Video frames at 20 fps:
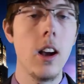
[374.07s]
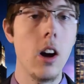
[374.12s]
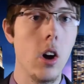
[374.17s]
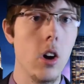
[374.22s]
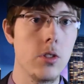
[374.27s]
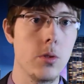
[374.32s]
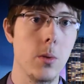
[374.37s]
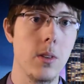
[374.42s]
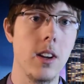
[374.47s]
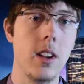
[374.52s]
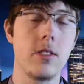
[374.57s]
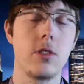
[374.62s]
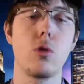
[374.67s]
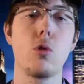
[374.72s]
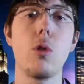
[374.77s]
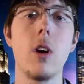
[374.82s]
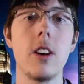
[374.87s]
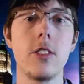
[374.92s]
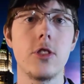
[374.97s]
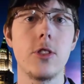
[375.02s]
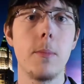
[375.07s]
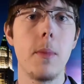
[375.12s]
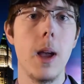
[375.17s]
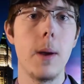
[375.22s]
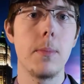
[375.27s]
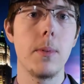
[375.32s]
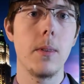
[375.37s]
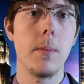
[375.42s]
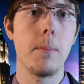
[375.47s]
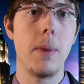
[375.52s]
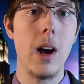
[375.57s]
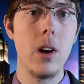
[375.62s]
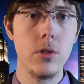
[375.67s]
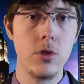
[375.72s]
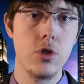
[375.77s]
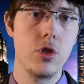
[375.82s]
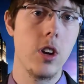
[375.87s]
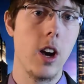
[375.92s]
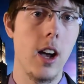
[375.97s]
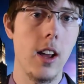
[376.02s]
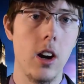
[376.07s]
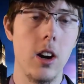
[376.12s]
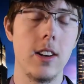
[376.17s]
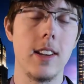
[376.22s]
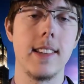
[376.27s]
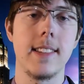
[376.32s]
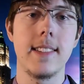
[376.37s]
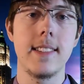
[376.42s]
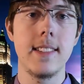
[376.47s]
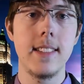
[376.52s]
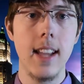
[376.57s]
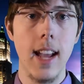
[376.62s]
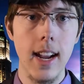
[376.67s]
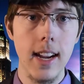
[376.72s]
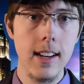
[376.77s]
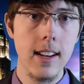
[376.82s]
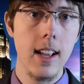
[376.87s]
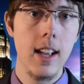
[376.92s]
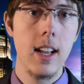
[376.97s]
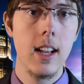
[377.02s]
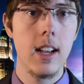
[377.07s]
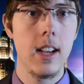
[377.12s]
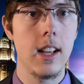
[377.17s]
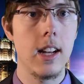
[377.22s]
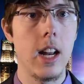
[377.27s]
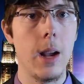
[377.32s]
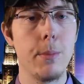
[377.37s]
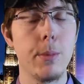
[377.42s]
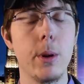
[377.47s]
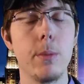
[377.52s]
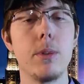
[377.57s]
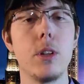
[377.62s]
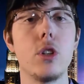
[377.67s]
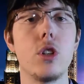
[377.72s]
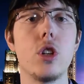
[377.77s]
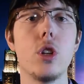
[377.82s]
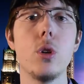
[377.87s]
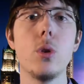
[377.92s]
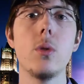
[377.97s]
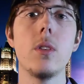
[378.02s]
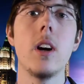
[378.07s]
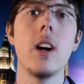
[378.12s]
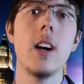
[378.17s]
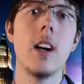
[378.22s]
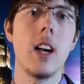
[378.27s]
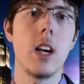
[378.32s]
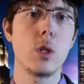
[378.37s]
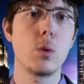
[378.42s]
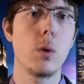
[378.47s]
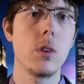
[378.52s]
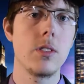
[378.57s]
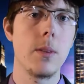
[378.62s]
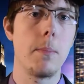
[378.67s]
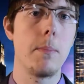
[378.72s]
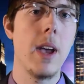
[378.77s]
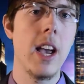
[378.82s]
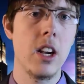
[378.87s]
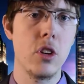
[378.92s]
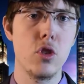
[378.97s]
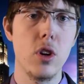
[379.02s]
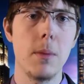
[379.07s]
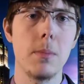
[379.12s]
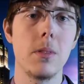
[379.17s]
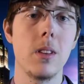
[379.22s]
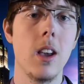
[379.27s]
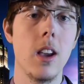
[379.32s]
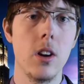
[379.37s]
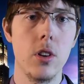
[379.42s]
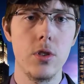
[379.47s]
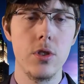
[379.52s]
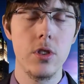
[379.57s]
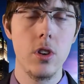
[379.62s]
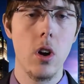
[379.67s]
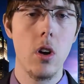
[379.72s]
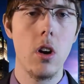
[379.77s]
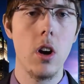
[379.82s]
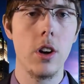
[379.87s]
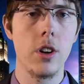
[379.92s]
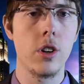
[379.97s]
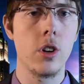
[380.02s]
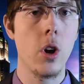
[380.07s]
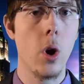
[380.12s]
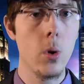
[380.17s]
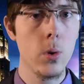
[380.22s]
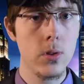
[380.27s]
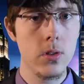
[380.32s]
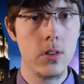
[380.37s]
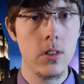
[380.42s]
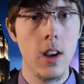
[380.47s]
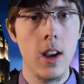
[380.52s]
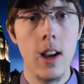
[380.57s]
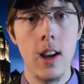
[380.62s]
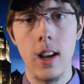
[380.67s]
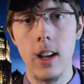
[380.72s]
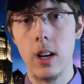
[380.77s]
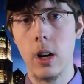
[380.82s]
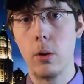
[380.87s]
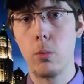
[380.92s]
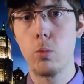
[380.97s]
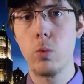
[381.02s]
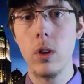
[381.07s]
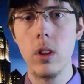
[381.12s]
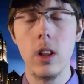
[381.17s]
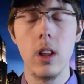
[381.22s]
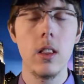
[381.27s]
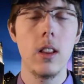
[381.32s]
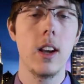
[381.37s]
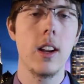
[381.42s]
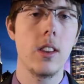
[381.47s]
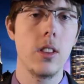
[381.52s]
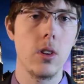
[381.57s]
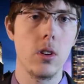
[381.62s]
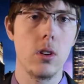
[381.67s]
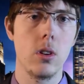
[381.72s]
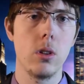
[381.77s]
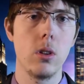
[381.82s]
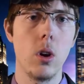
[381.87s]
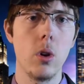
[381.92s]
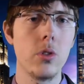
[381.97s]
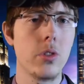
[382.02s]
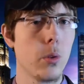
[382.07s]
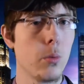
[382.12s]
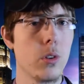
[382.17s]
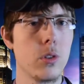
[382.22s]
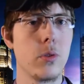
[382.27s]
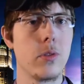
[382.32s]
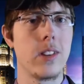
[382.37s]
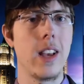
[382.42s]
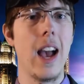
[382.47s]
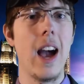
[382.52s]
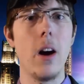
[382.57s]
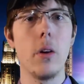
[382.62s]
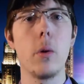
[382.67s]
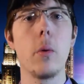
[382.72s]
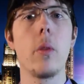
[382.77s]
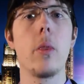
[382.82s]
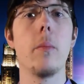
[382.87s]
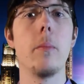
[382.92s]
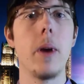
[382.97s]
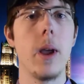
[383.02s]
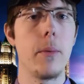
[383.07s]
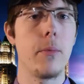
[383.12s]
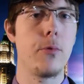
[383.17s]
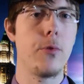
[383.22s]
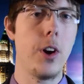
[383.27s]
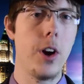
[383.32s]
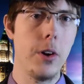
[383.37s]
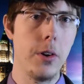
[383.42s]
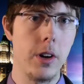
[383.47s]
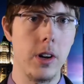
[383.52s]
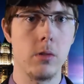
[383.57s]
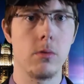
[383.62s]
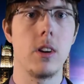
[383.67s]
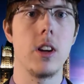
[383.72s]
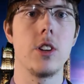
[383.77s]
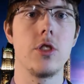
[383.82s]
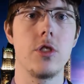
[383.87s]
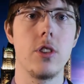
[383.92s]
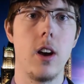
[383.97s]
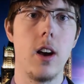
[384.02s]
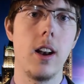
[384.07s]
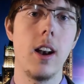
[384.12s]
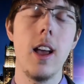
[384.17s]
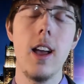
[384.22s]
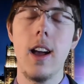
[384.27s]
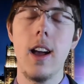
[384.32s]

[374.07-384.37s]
Also a nice cross-the-map bounce shot on Estate in MW2, as well as a backdrop ladder stall on Ghosts. And I really liked their closer, which was an out-of-the-map firing range shot.